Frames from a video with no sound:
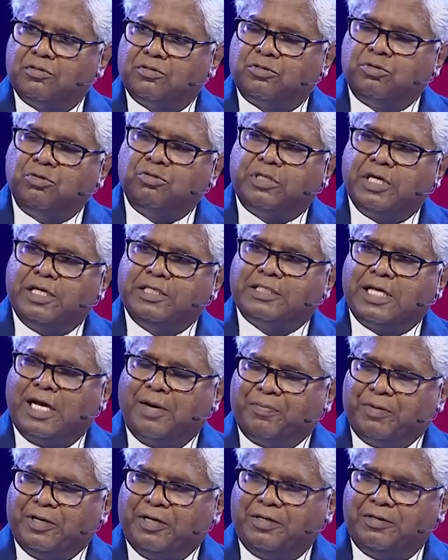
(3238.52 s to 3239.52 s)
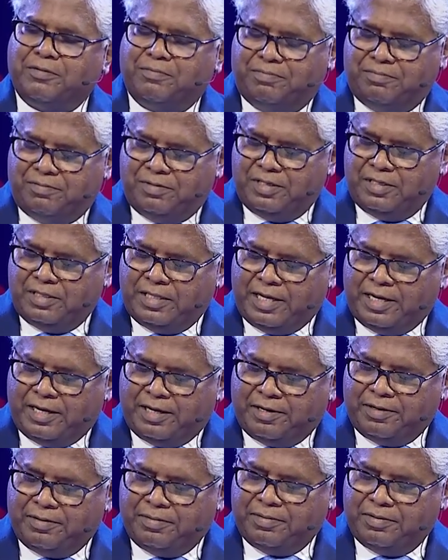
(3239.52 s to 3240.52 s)
two things happen there.
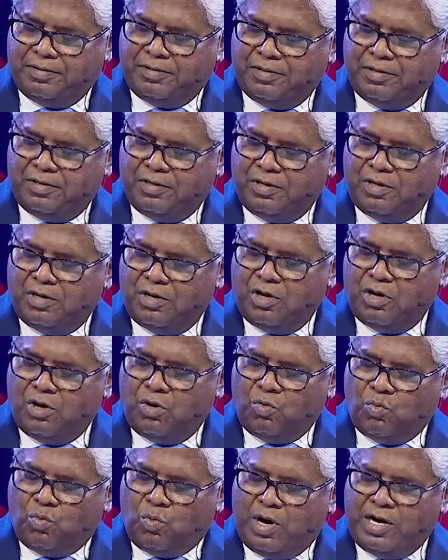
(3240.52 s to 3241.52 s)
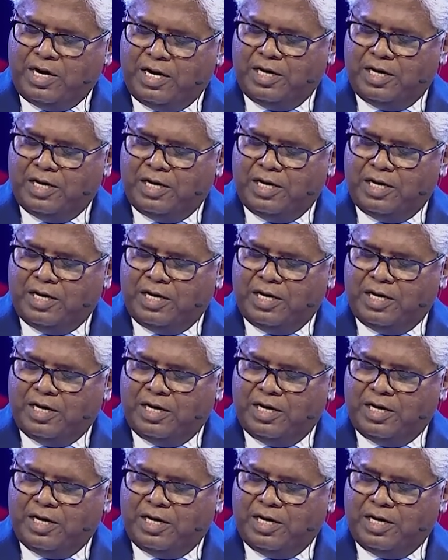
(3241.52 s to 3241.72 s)
One